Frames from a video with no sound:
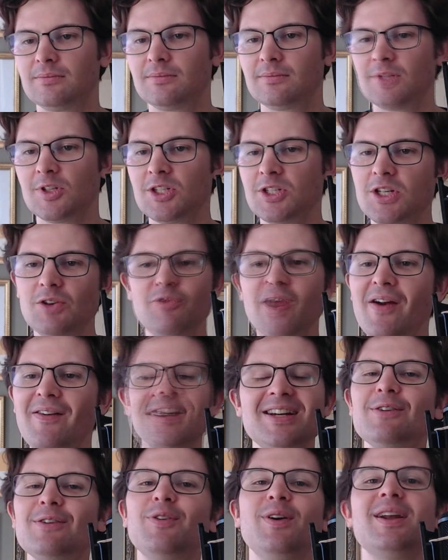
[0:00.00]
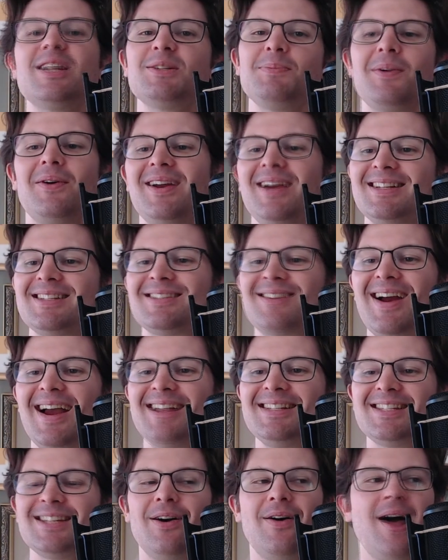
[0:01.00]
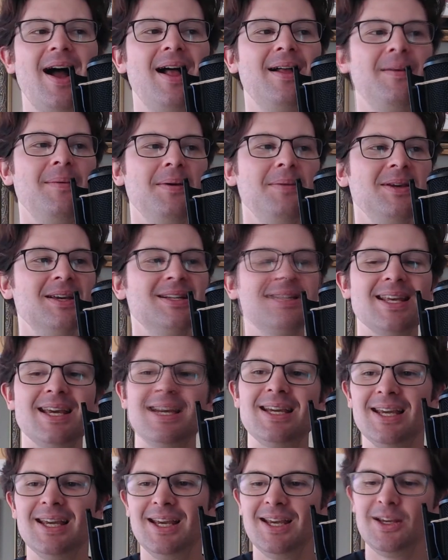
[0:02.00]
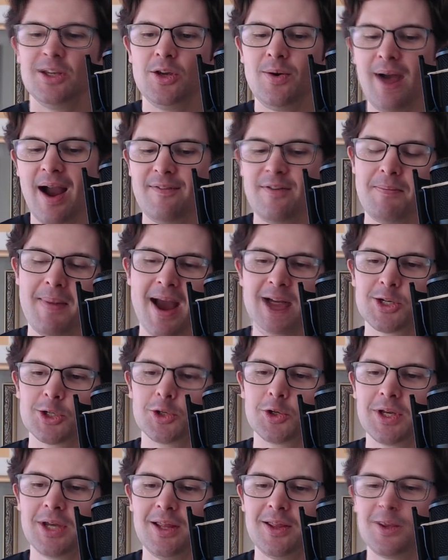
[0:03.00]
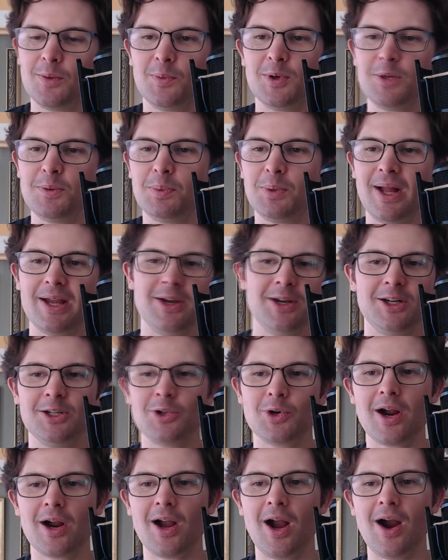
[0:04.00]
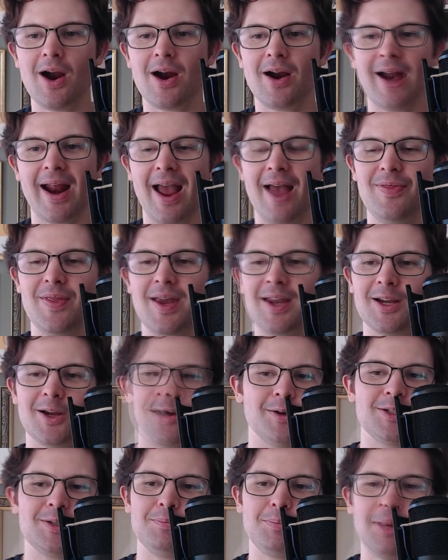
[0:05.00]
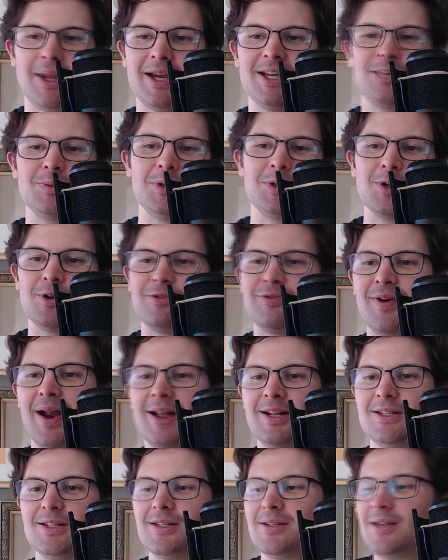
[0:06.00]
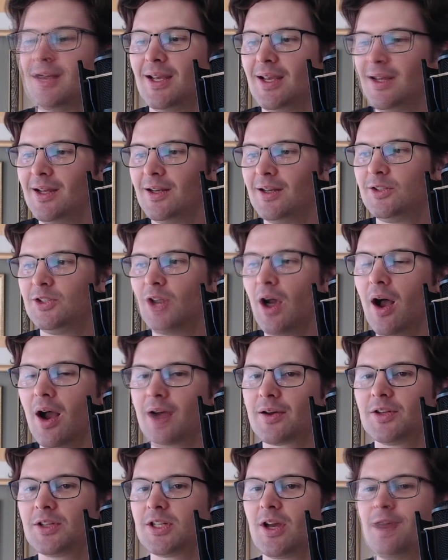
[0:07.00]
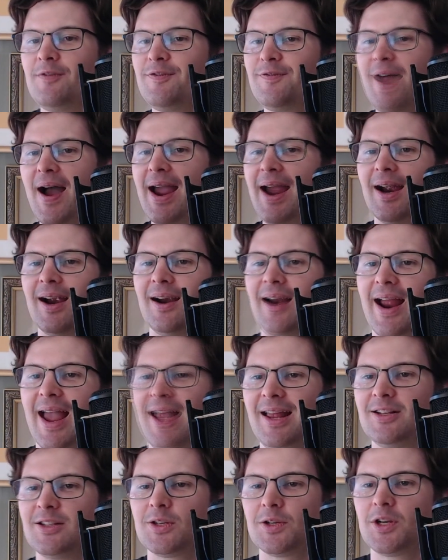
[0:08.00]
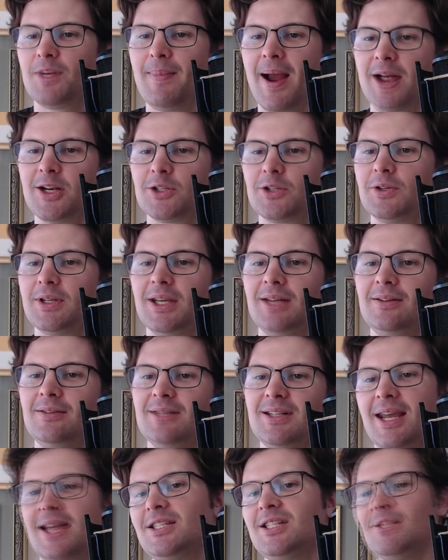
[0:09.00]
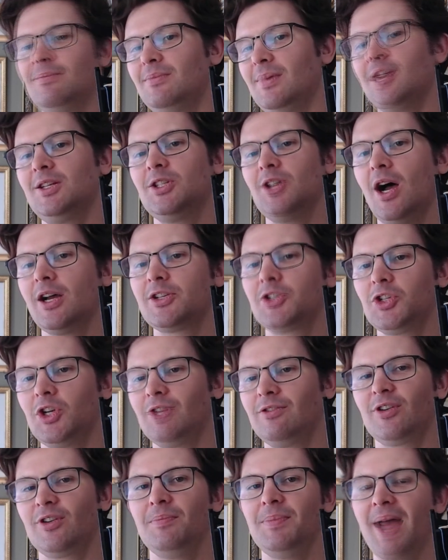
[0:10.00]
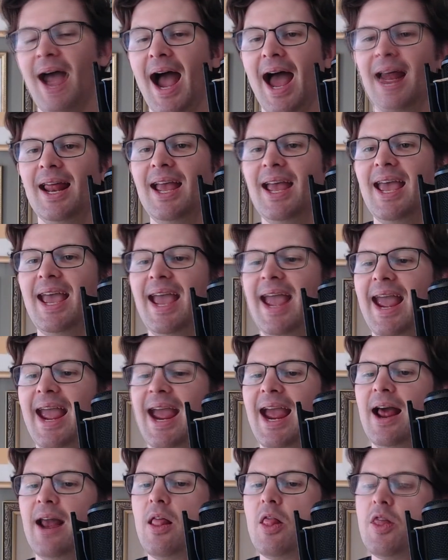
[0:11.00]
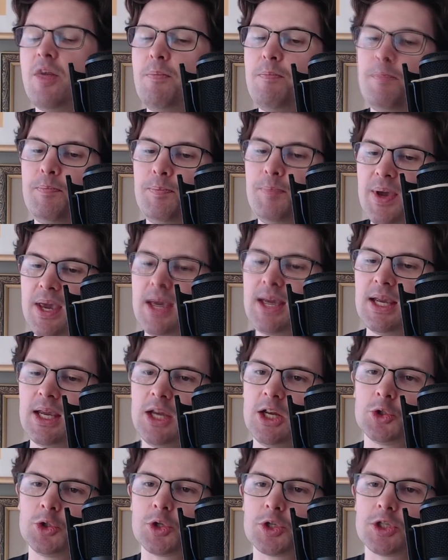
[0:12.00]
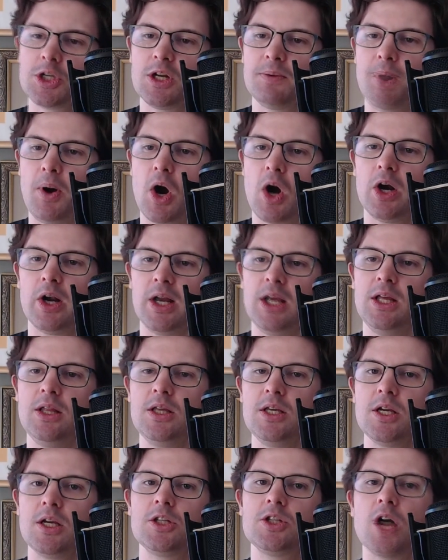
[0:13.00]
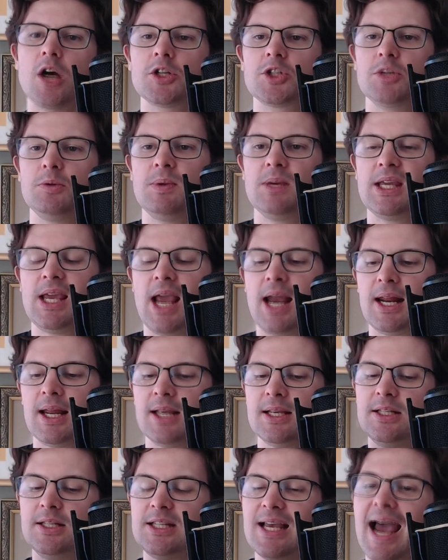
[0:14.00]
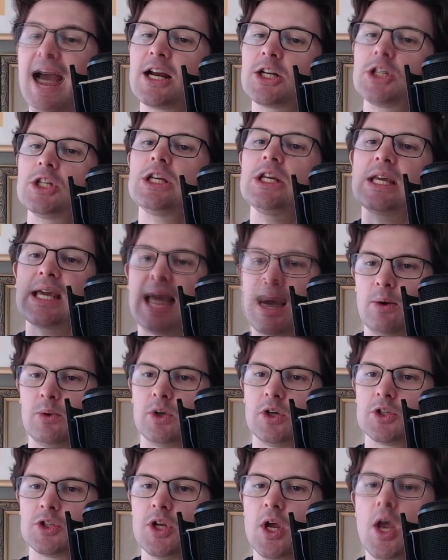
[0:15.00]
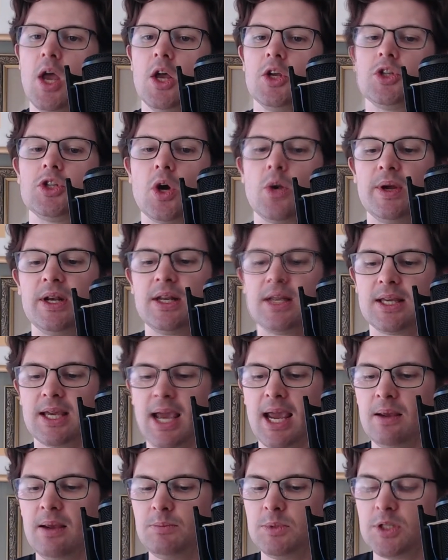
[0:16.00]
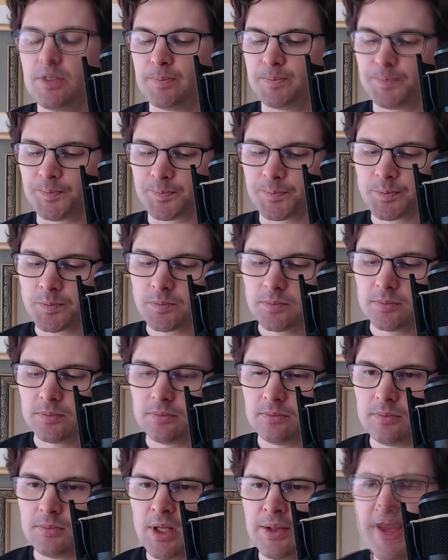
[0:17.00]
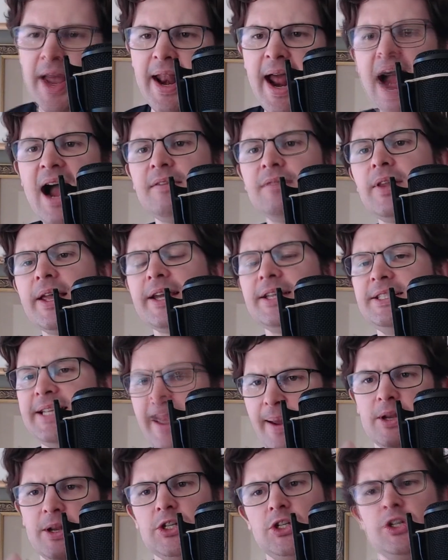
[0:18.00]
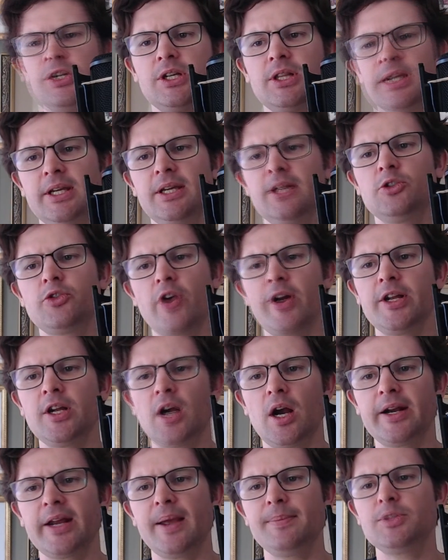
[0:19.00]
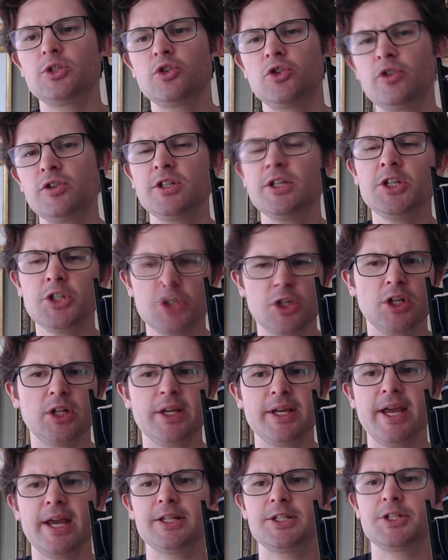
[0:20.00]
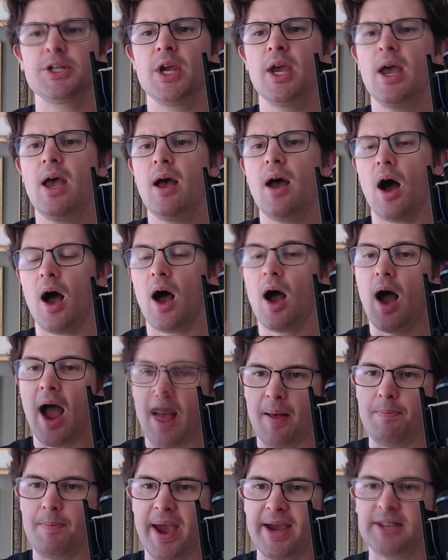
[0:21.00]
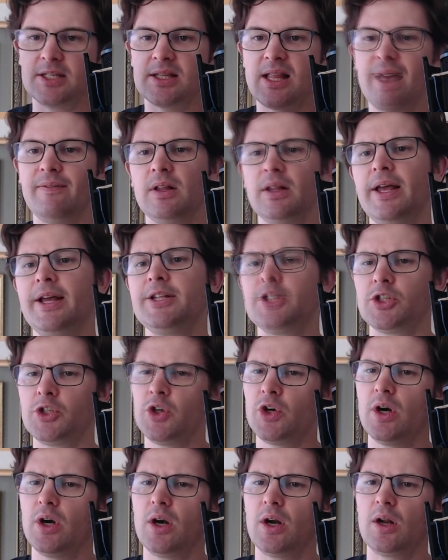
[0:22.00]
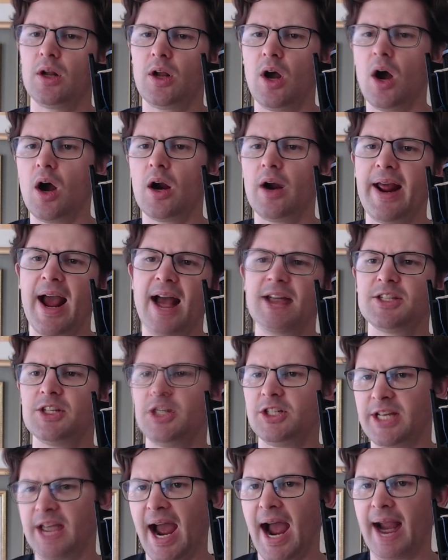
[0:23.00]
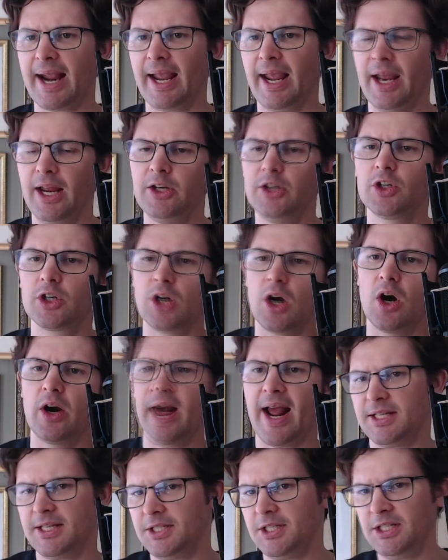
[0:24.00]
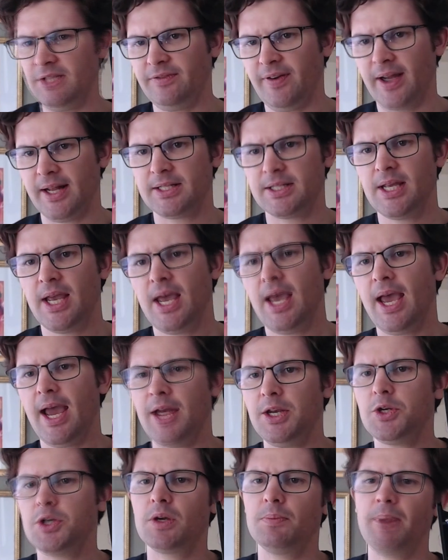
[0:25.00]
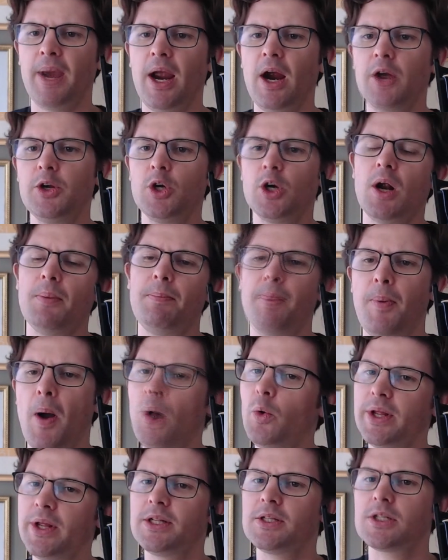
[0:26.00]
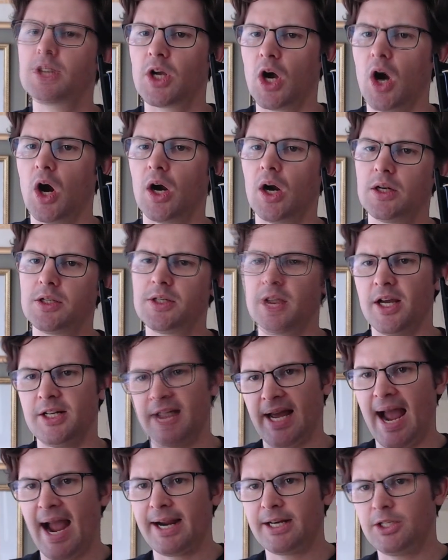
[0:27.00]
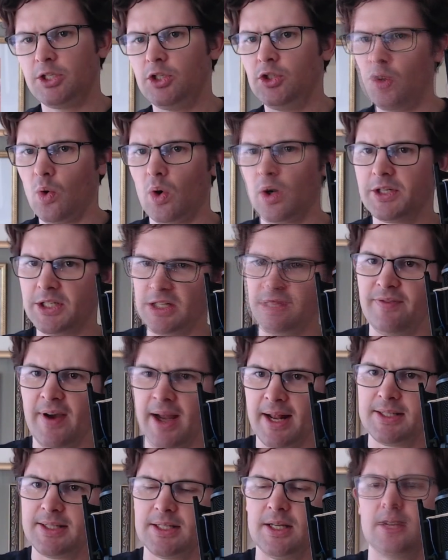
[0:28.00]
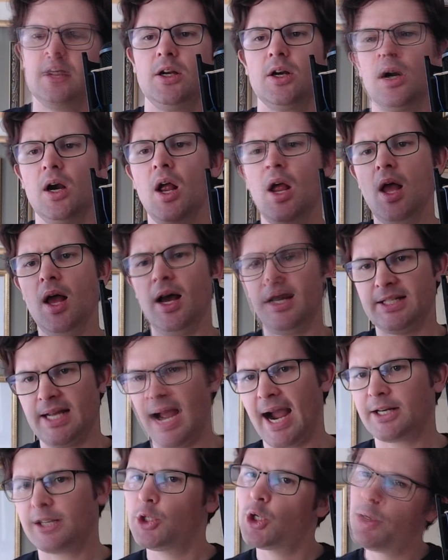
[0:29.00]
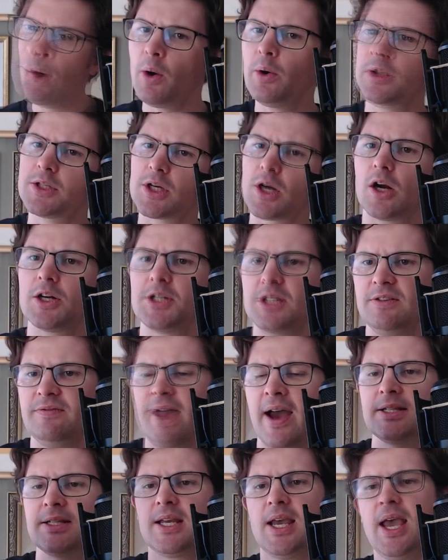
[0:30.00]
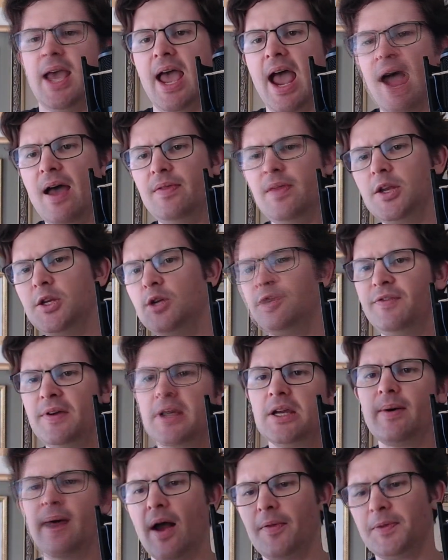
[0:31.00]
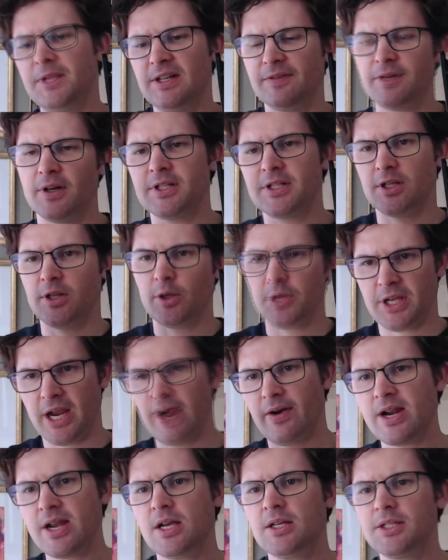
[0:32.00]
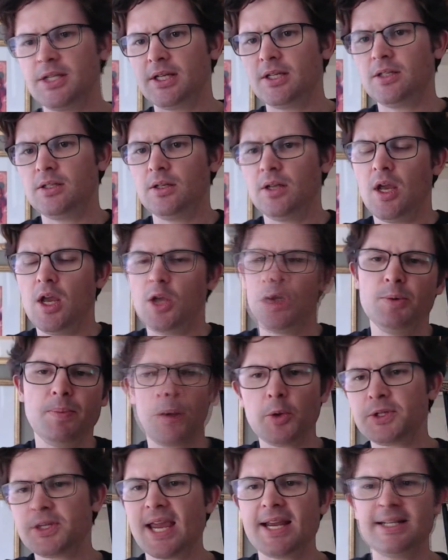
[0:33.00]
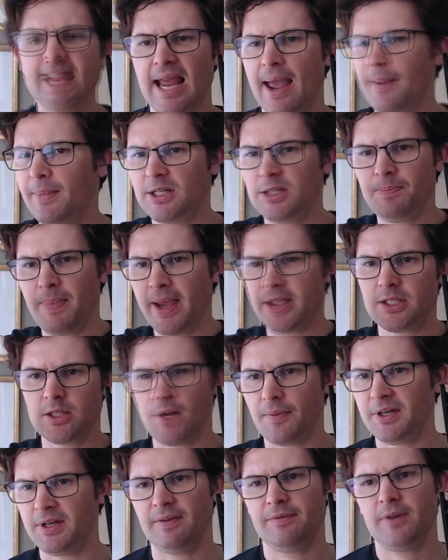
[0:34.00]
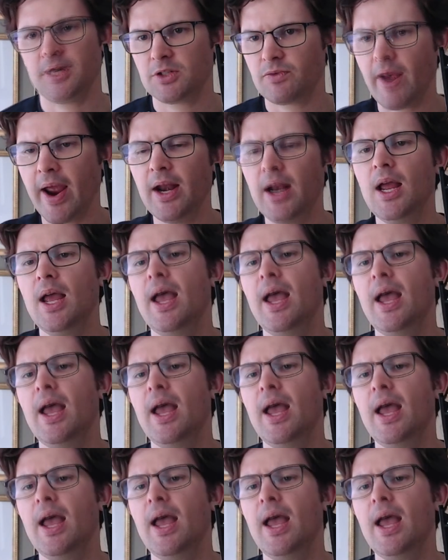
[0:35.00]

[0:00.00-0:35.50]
just a very different experience, right? So maybe it's like you have a magical kitten, and when you play, you get to draw a card, and then it goes and plays with your friend's dog that's on fire. And so your magical kitten takes some exhaustion from that. And the big interesting part in the exhaustion mechanic is it's actually counters. So in games that have like damage dealing in trading card games, traditionally it's at base level, it's your card has an attack and your card has a defense. And you compare your opponent's card's attack to your defense and your attack to your opponent's card's defense. And then you figure out the difference in those areas and you both take damage based on the difference, right?